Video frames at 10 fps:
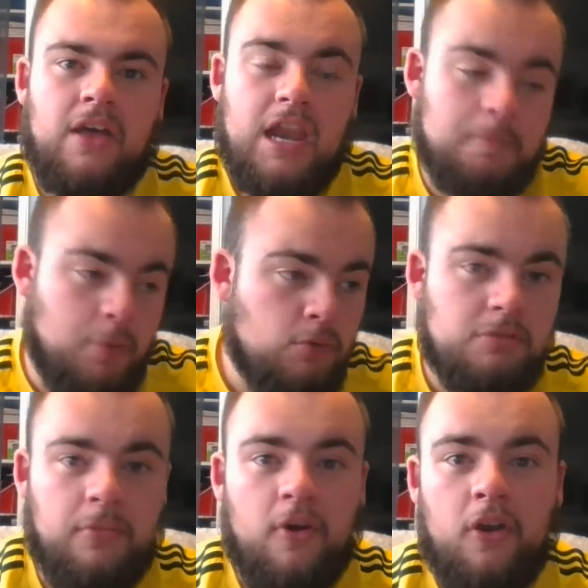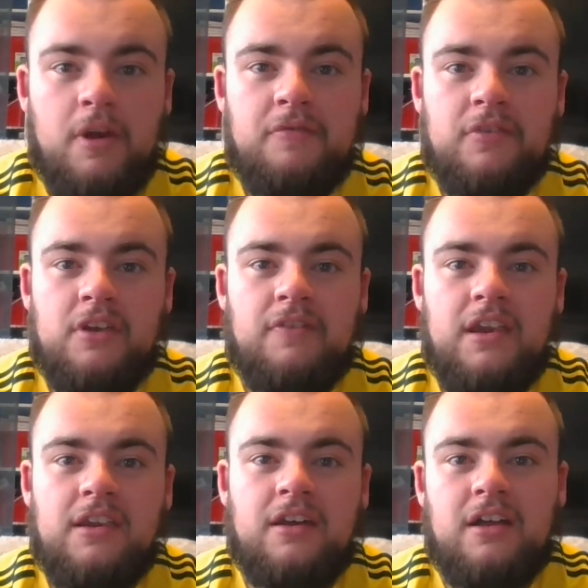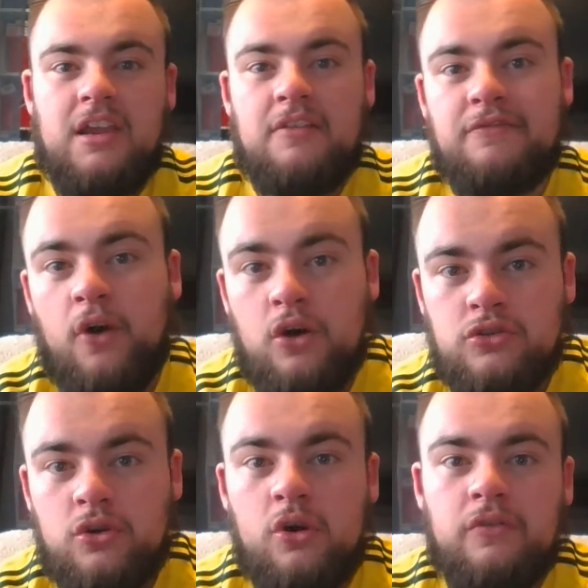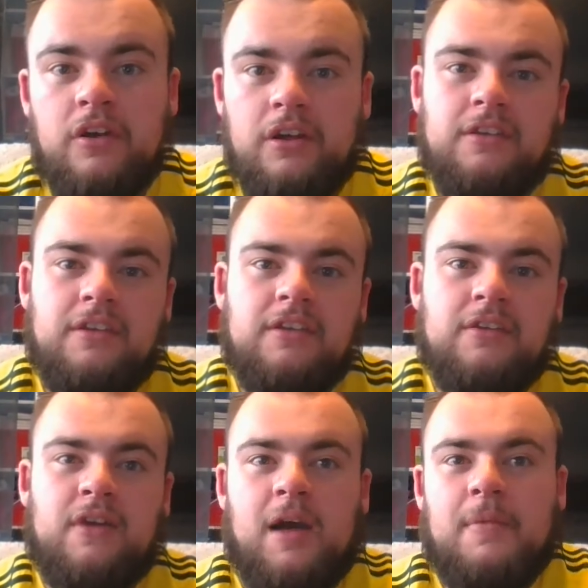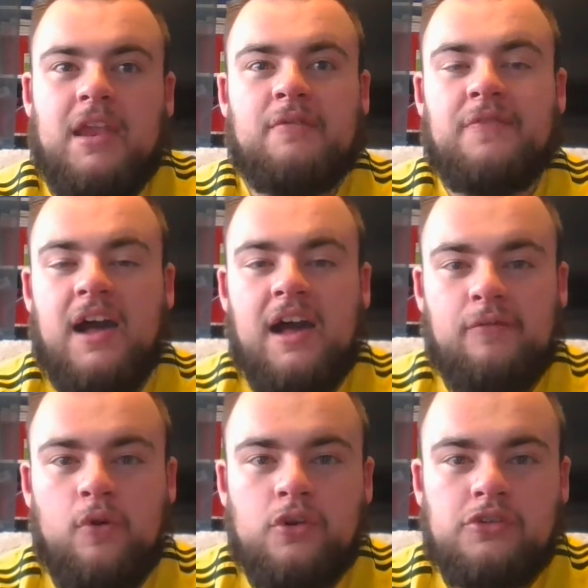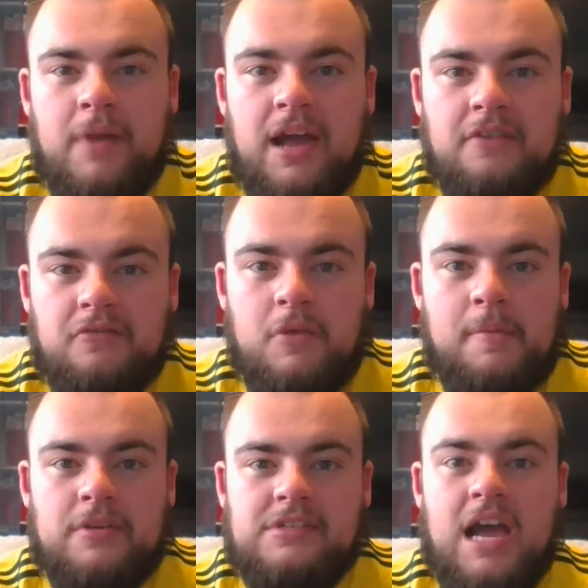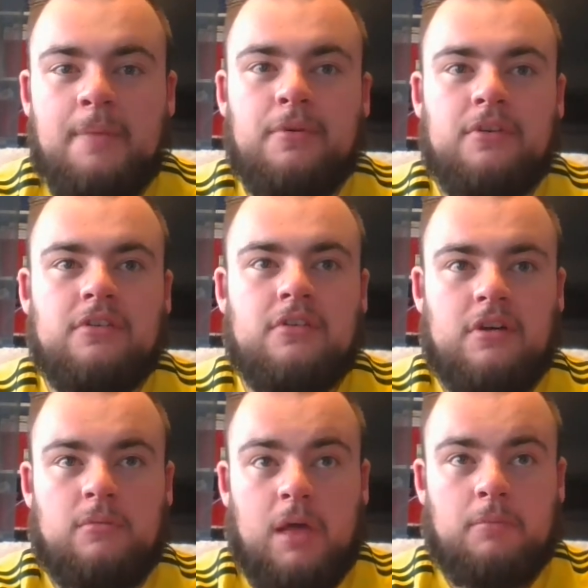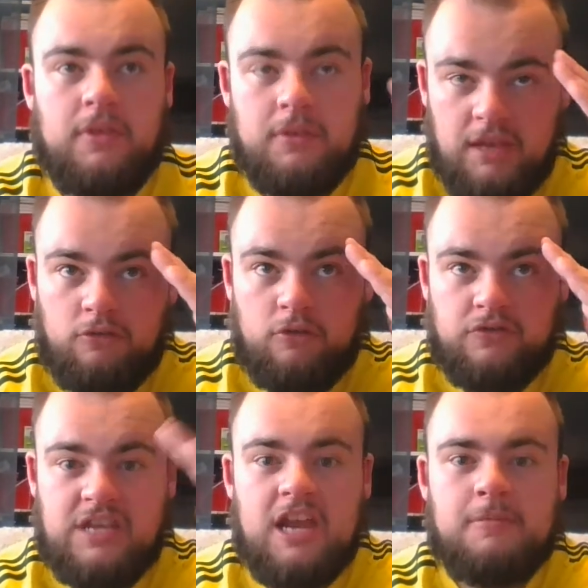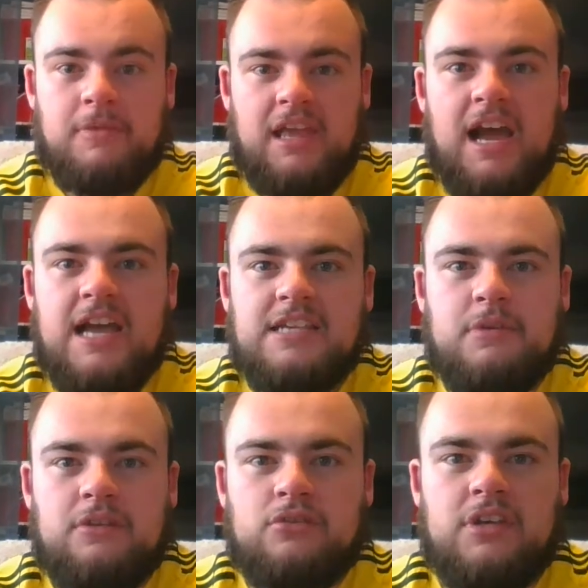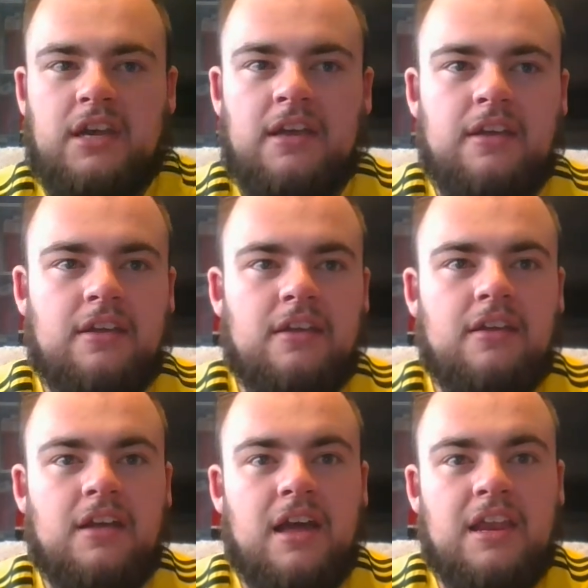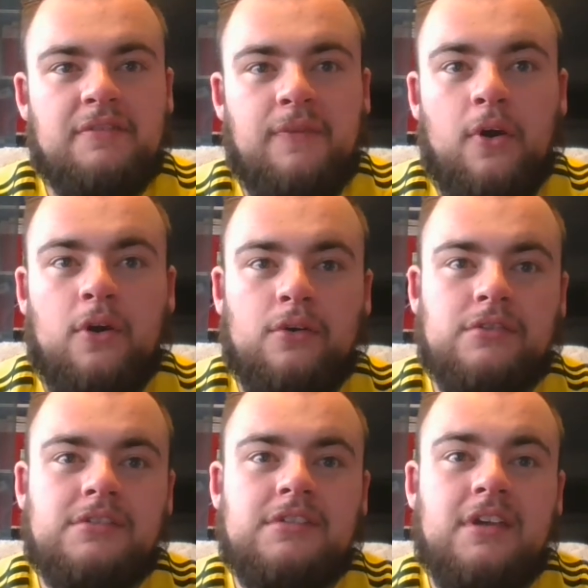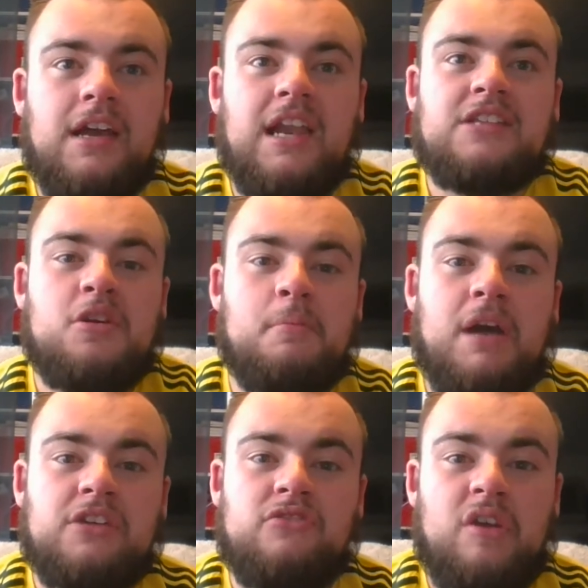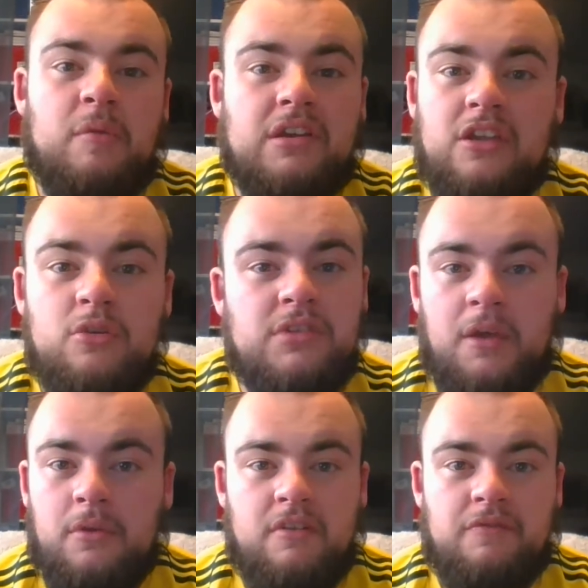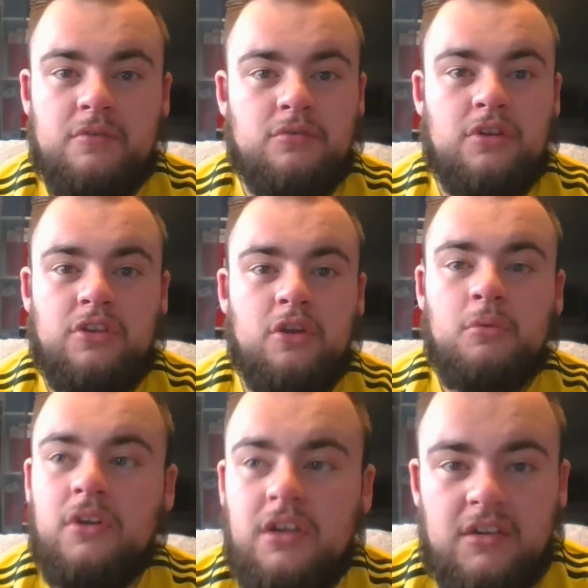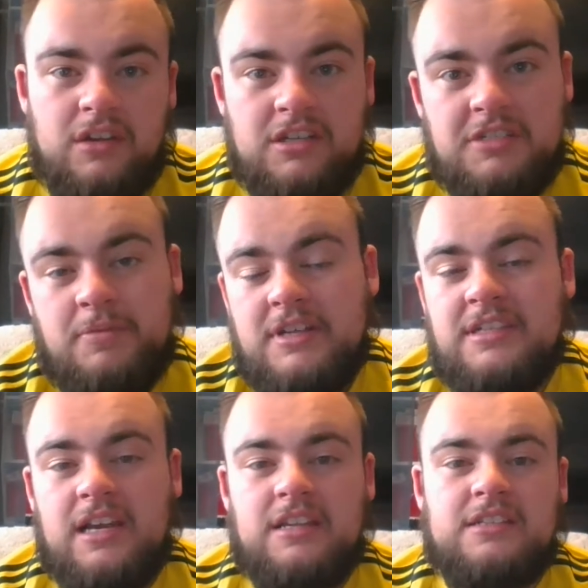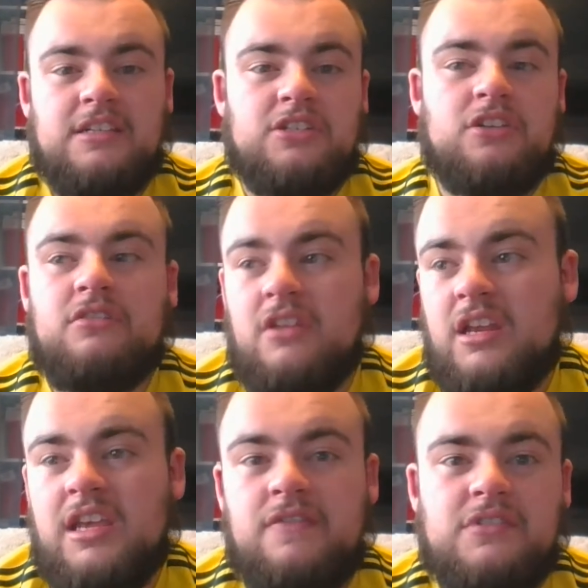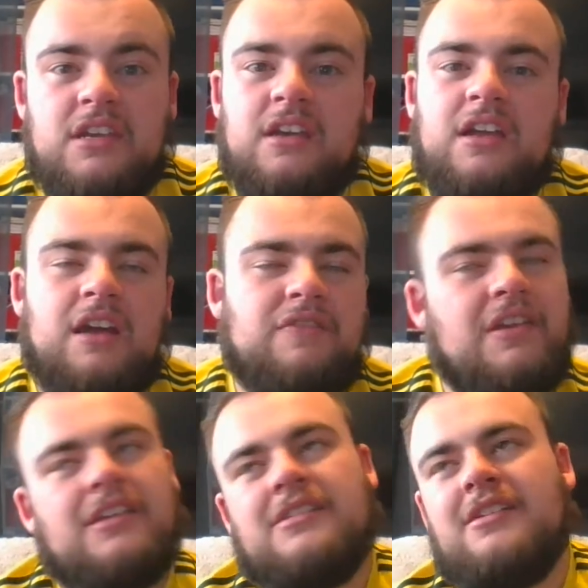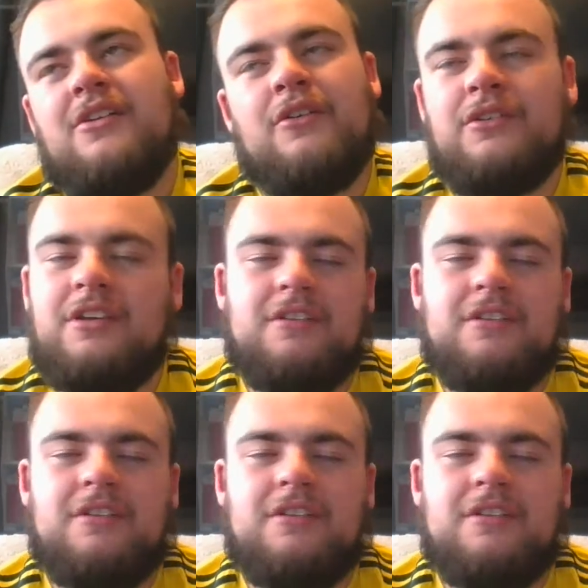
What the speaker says: And he boots the ball away from the defender and then falls over. I mean, I'm 5 rows back from where it happened. I'm near enough stared him in the eyes when he does it. And he falls. And I turn back straight away because I knew exactly what the referee was going to do. Split second decision. And he gives it. And I think, you know,